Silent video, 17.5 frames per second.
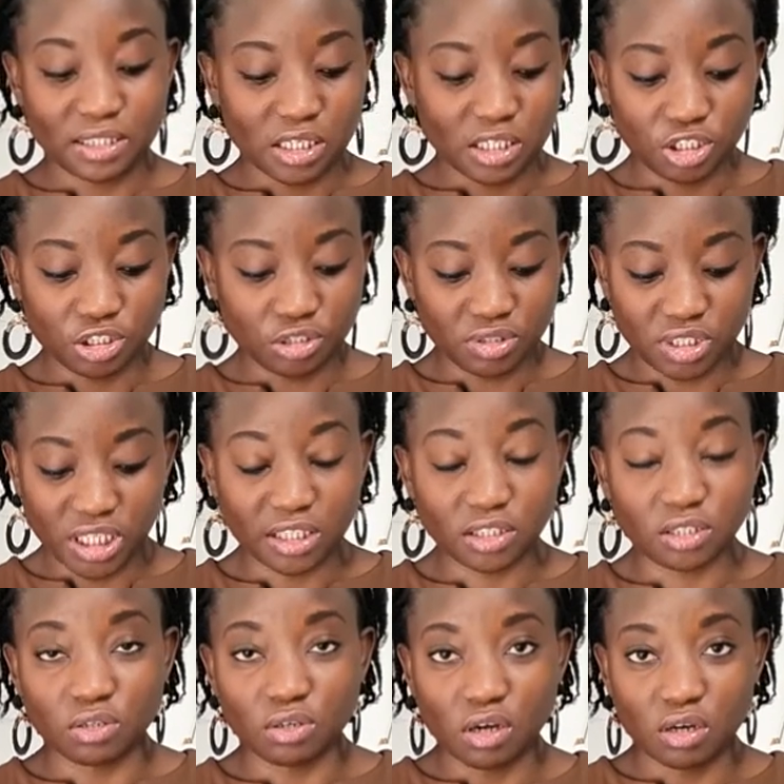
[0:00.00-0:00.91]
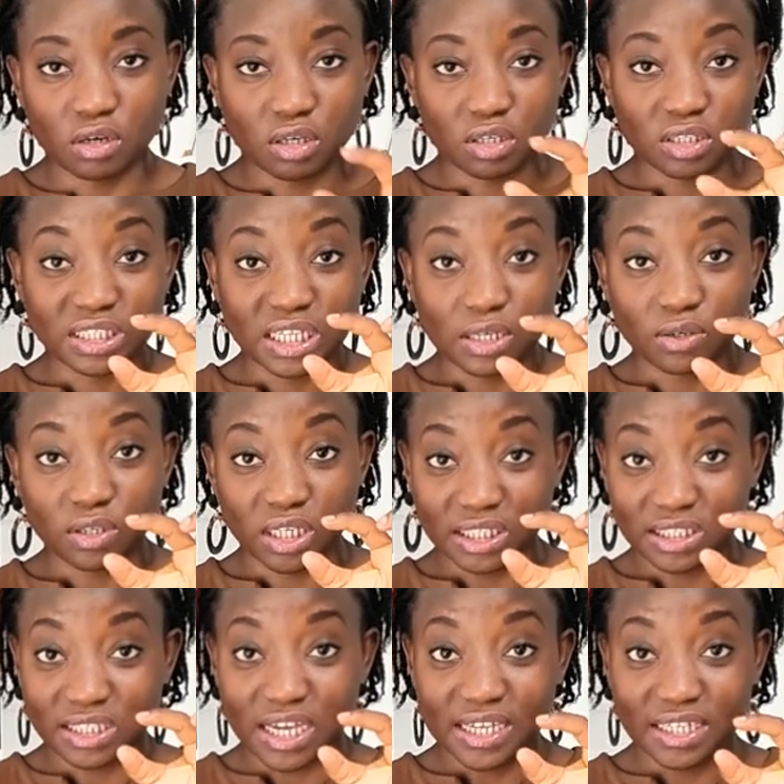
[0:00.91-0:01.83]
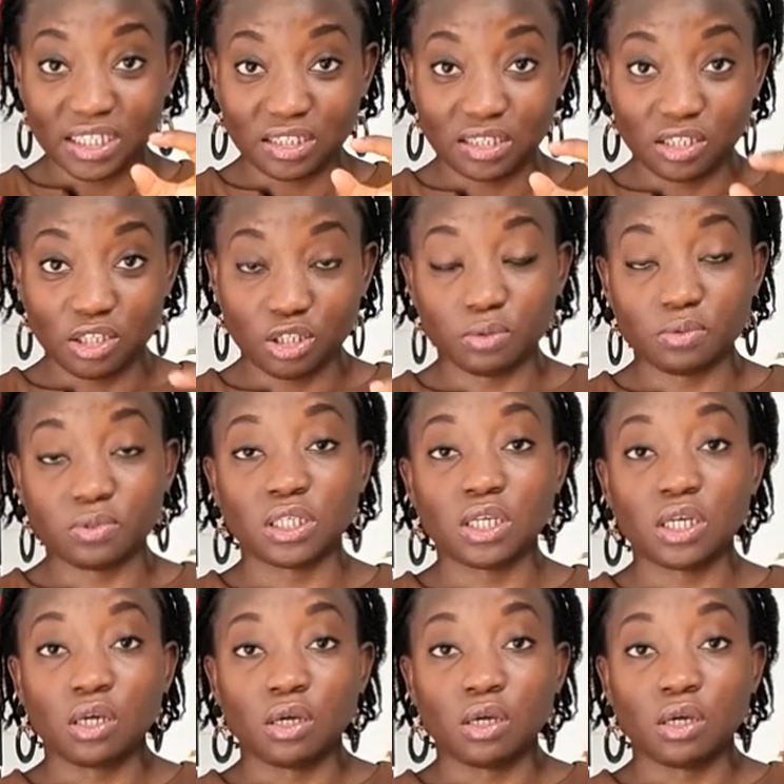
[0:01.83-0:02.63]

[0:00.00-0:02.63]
It shouldn't take too long because they're only tiny cubes.